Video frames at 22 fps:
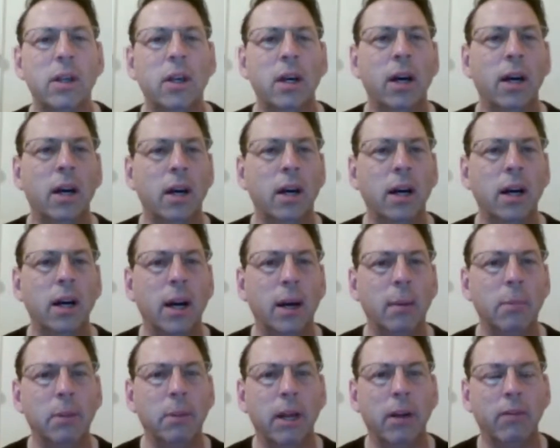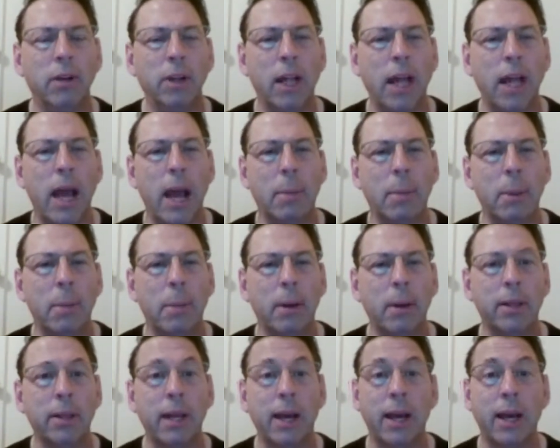I'm not real happy
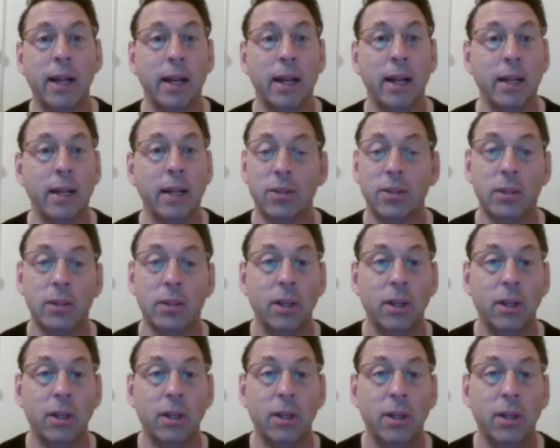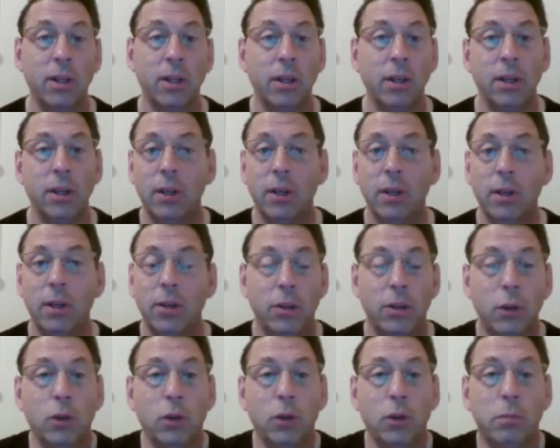about that, as YouTube's
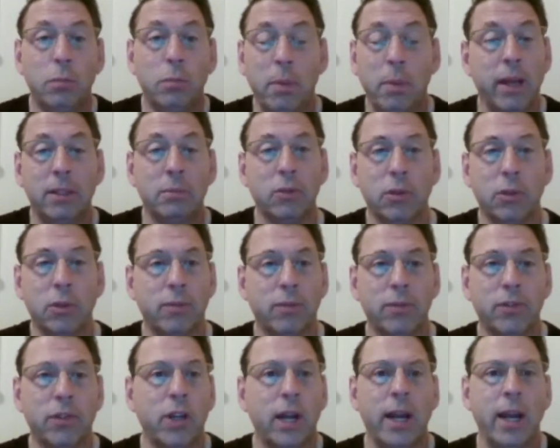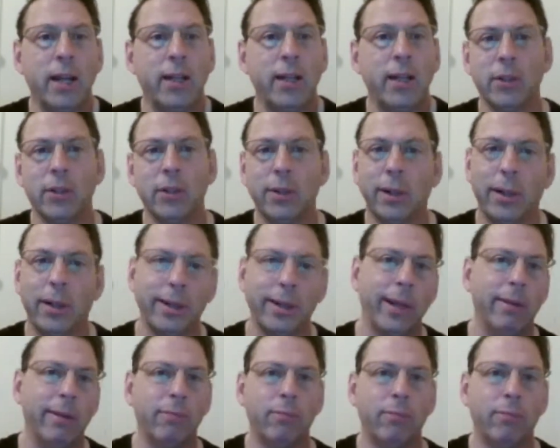made some sort of change like they
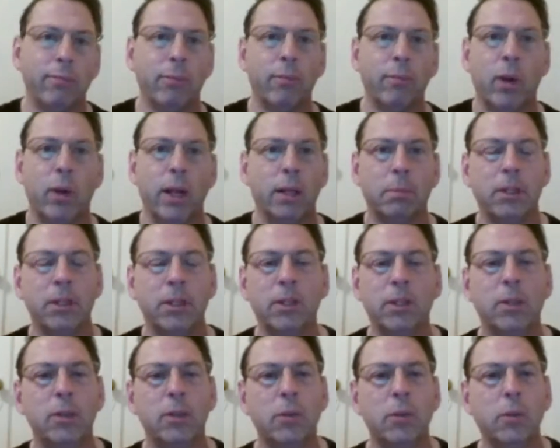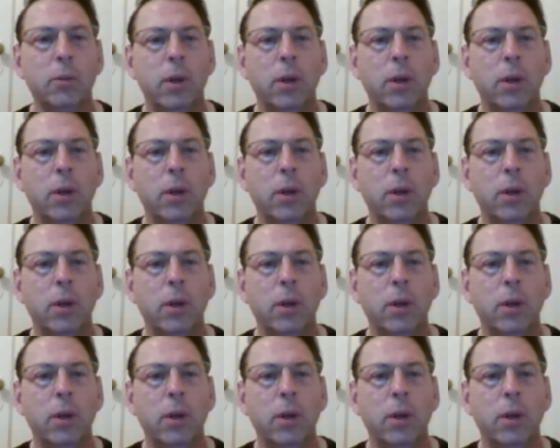randomly do,